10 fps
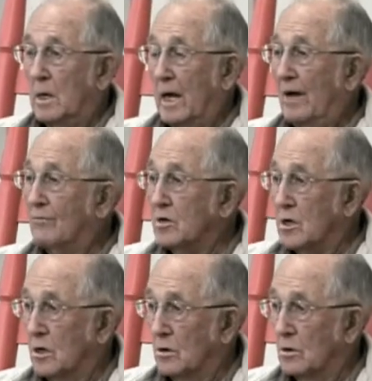every
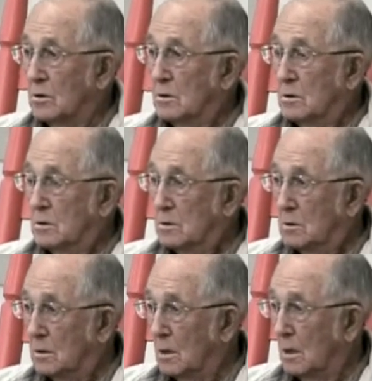year,
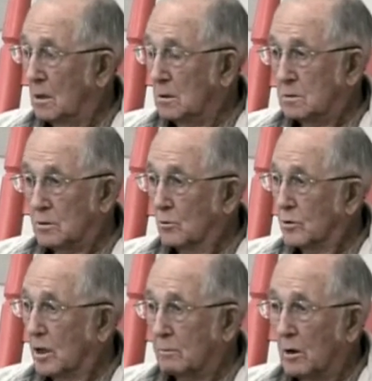uh, don't
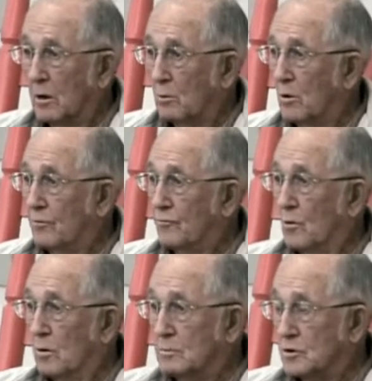take my word
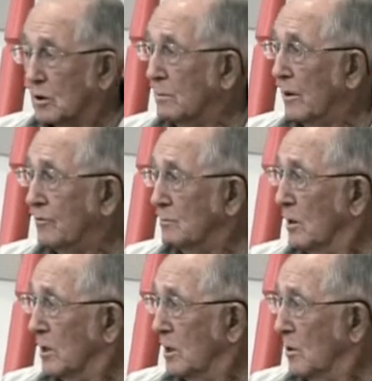for it, but some of you
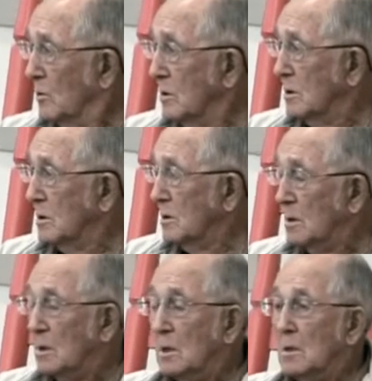might know it.
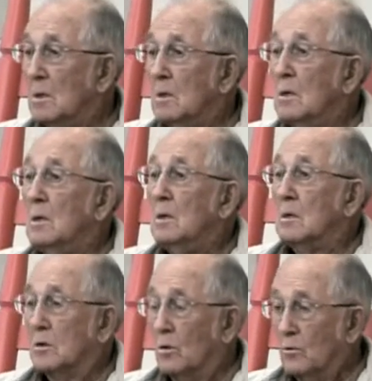
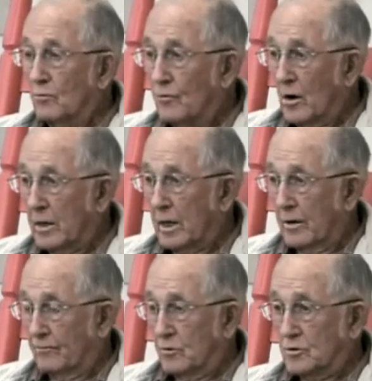Go to find
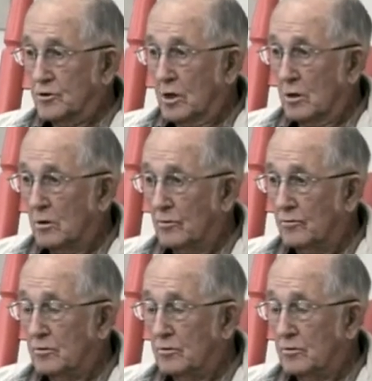out for yourself.